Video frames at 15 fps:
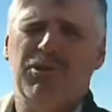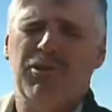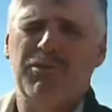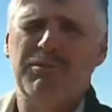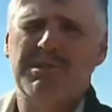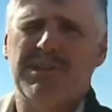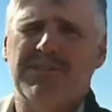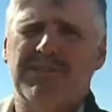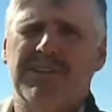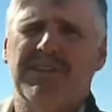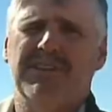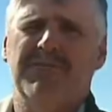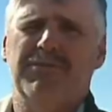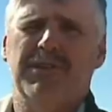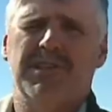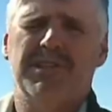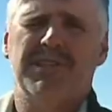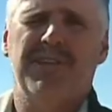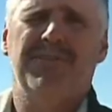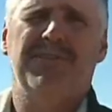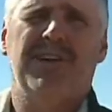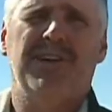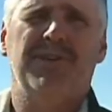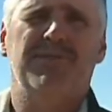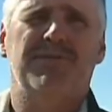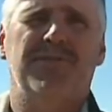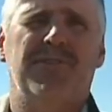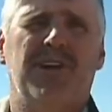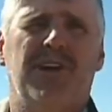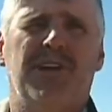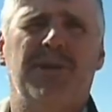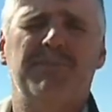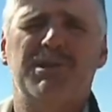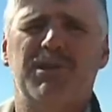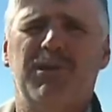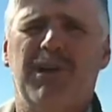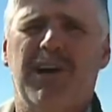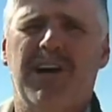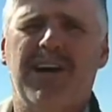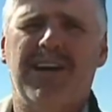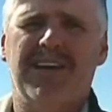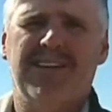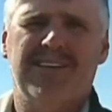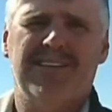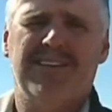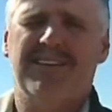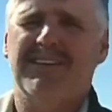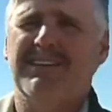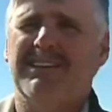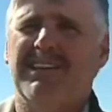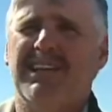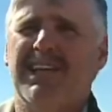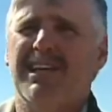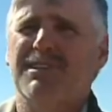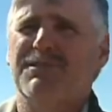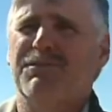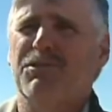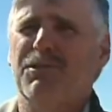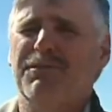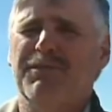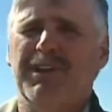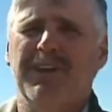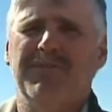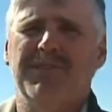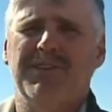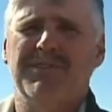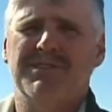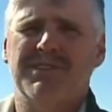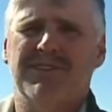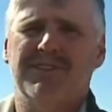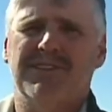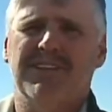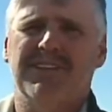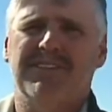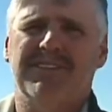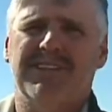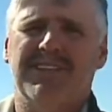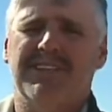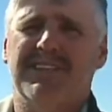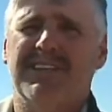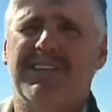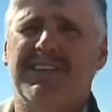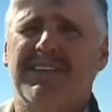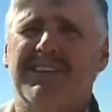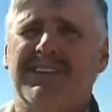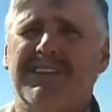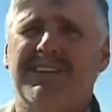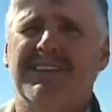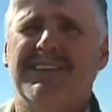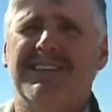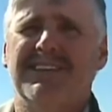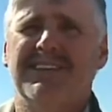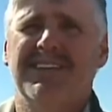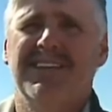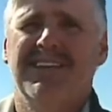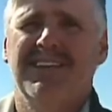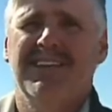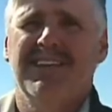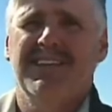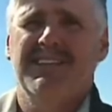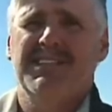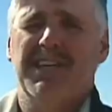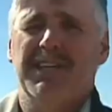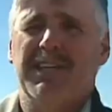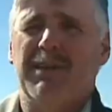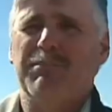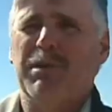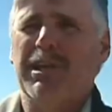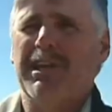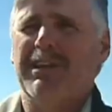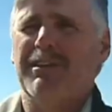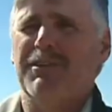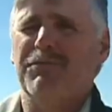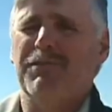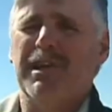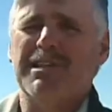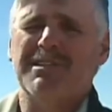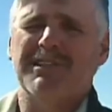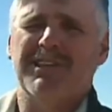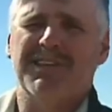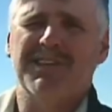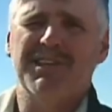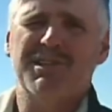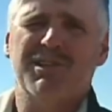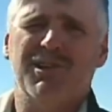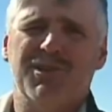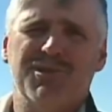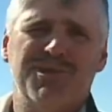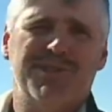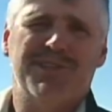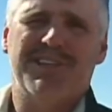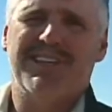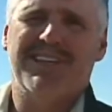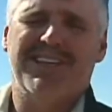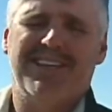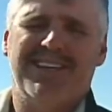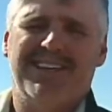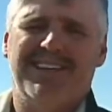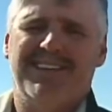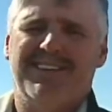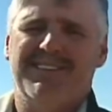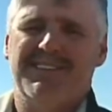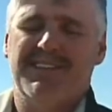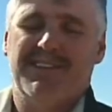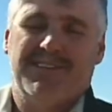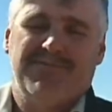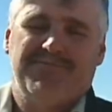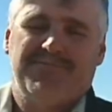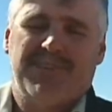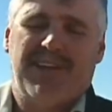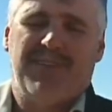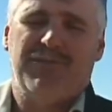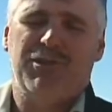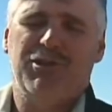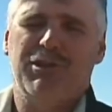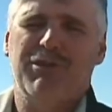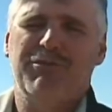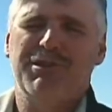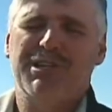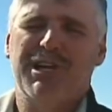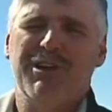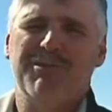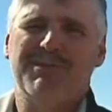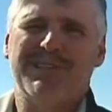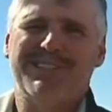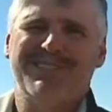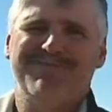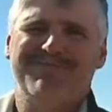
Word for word: homes out there. Real estate values have gone up so high uh, the last four or five years out there that they can uh, take that money and invest it on this coast and have an early retirement.